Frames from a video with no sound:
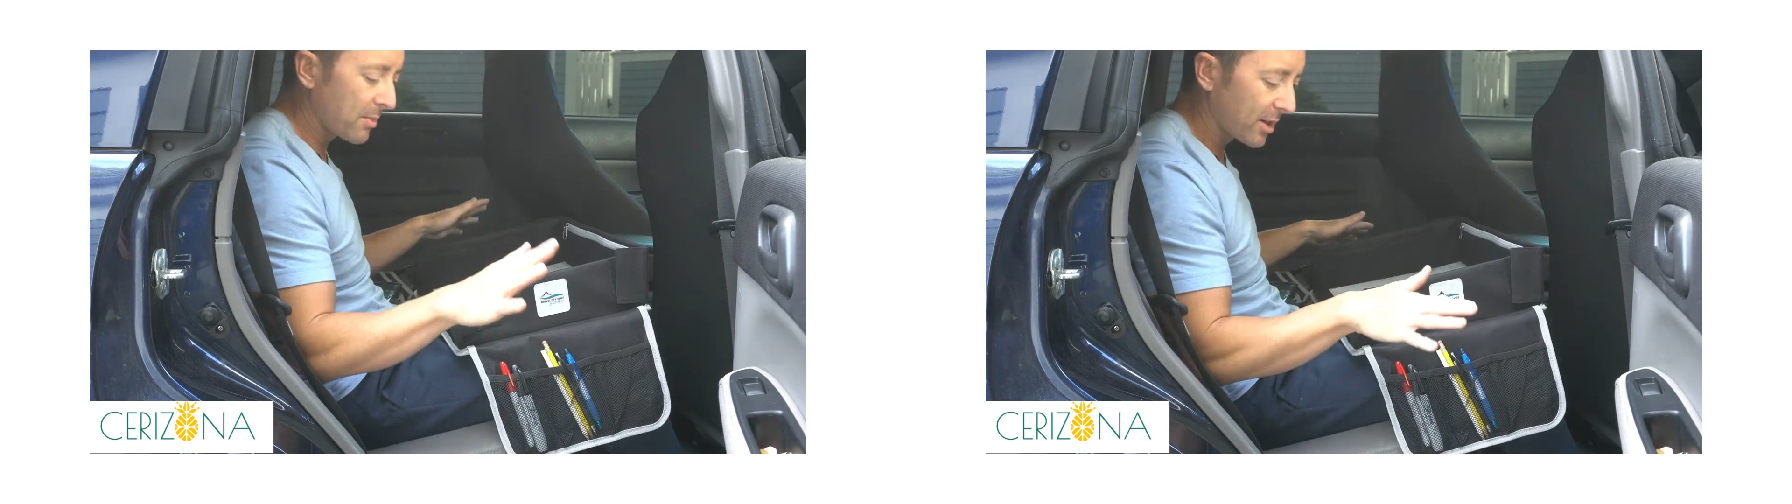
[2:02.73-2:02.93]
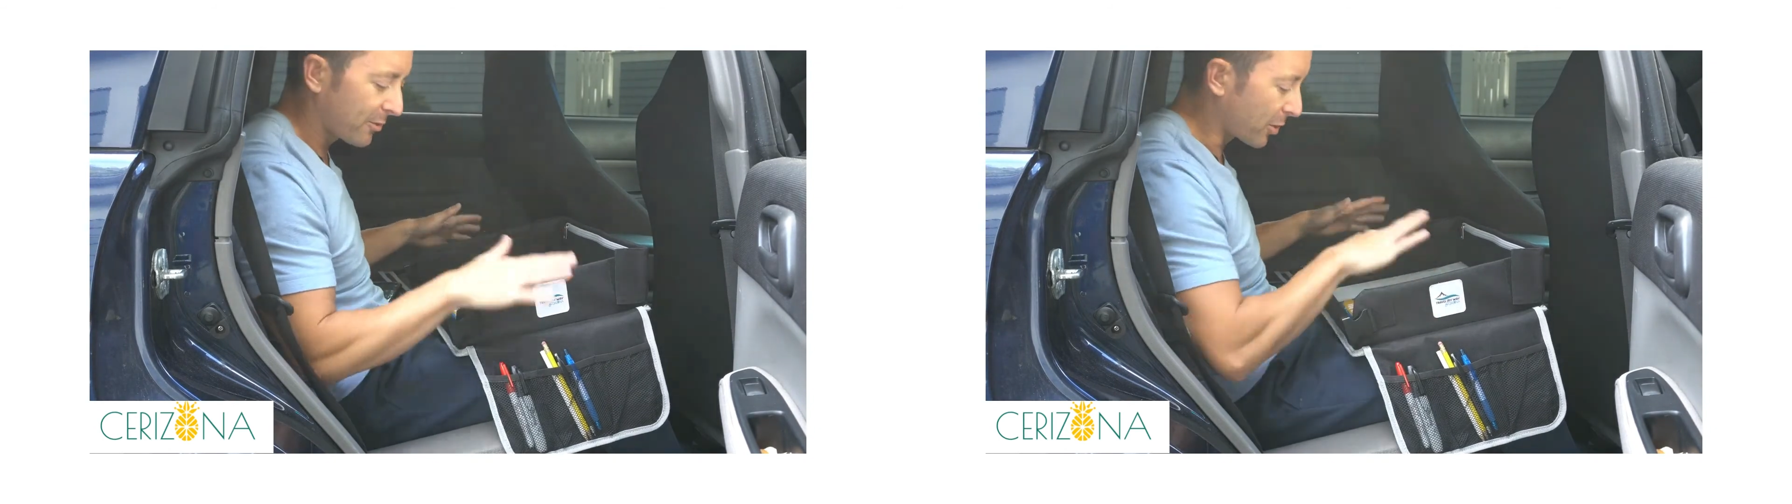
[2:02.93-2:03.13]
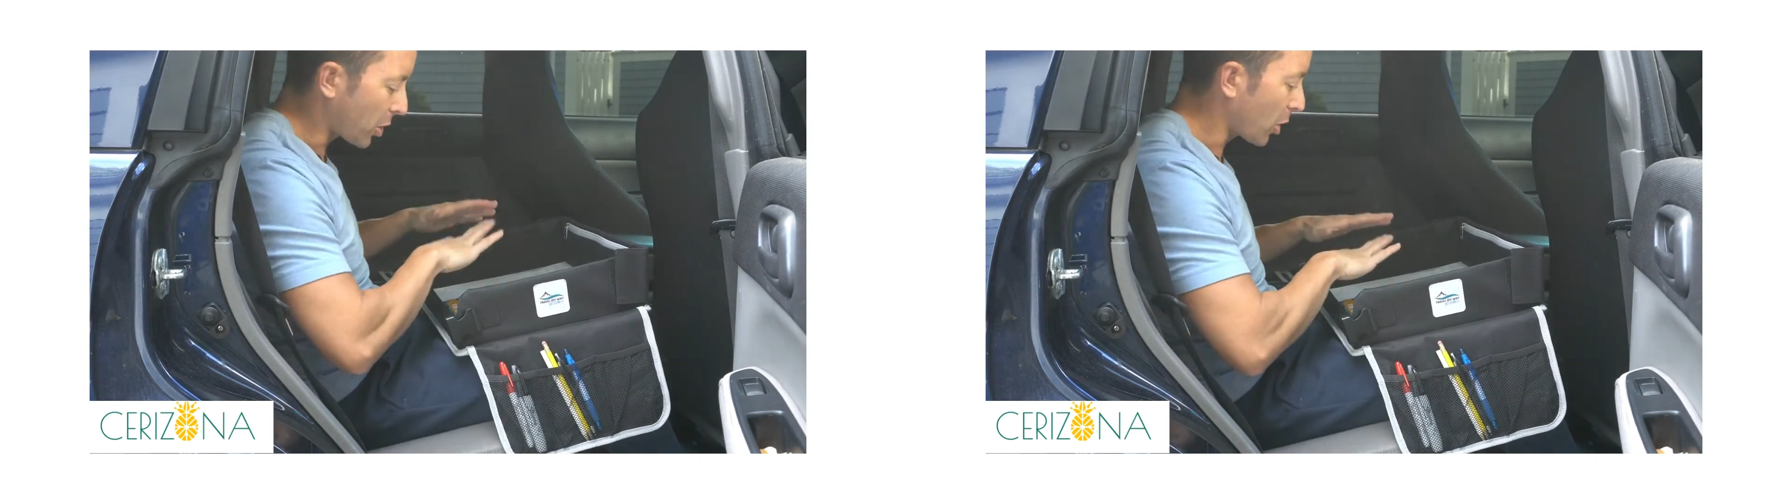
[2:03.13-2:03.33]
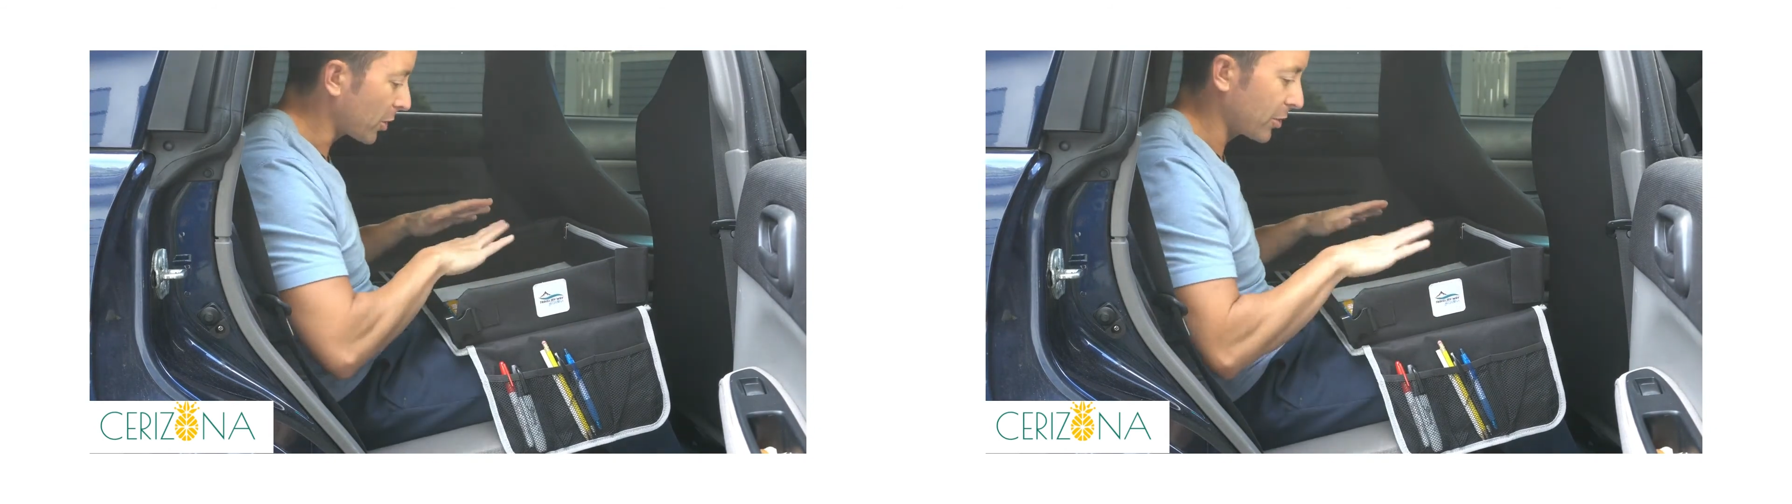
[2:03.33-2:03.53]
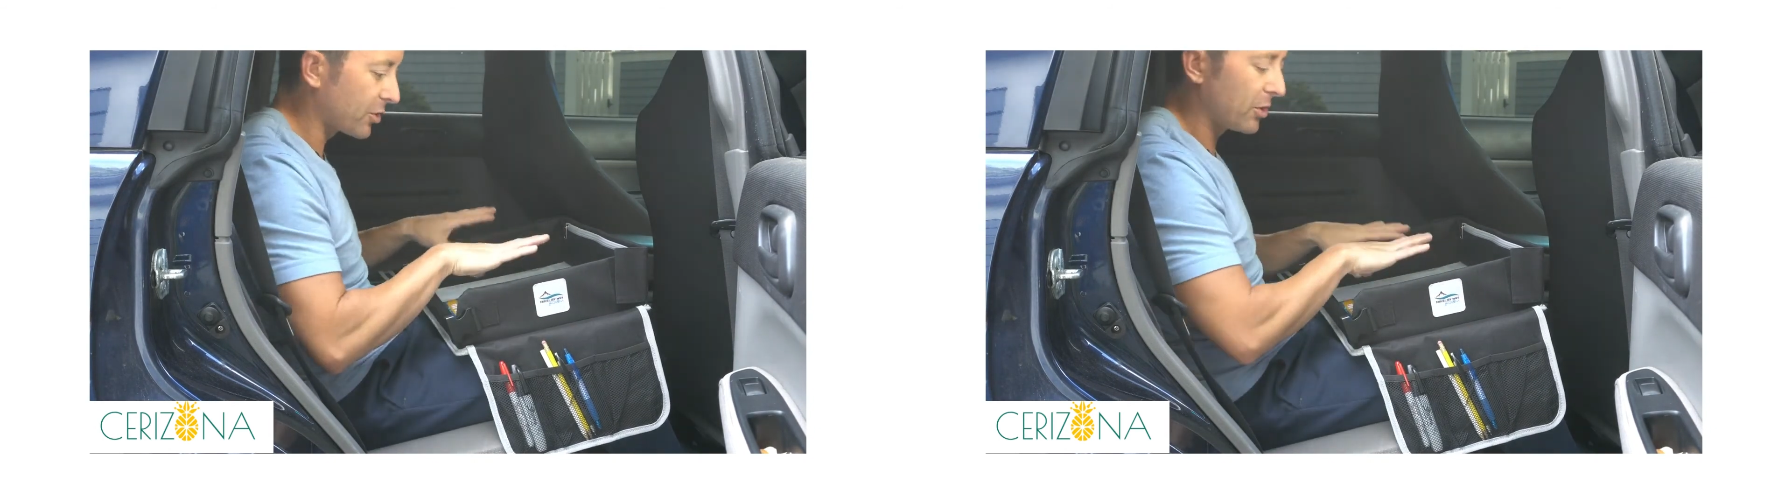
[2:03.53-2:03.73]
about it for car
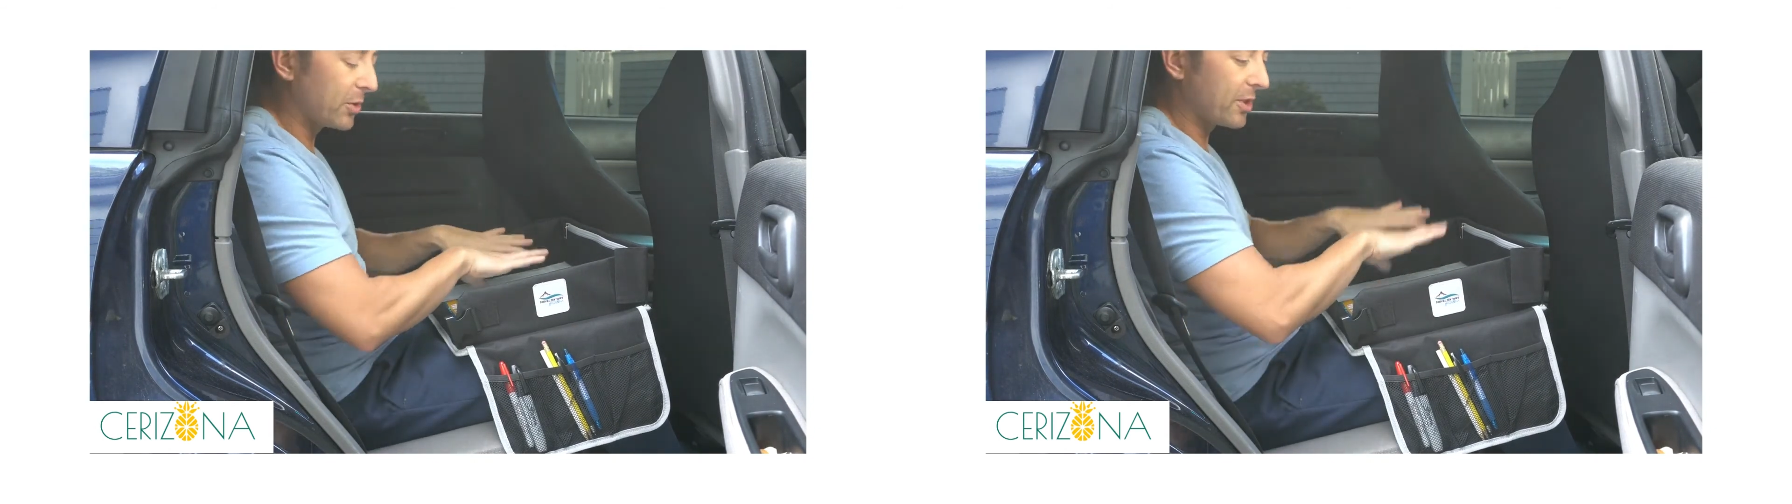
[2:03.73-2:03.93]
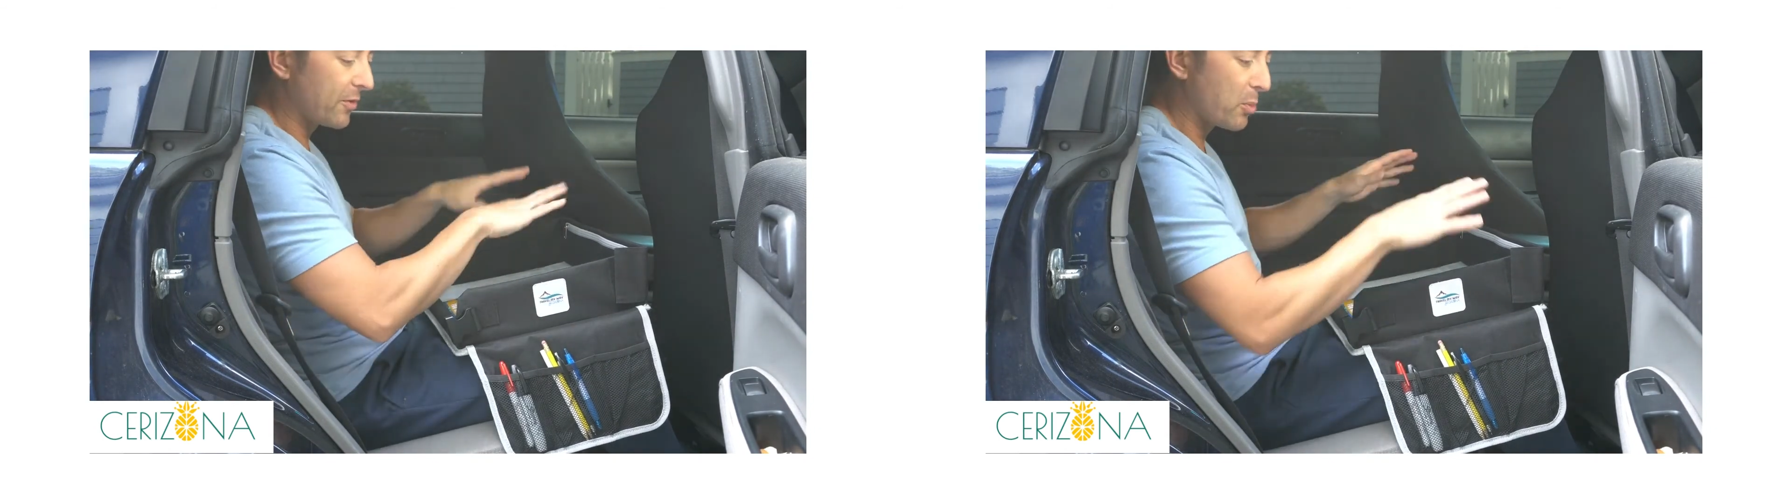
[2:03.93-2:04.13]
use too is if you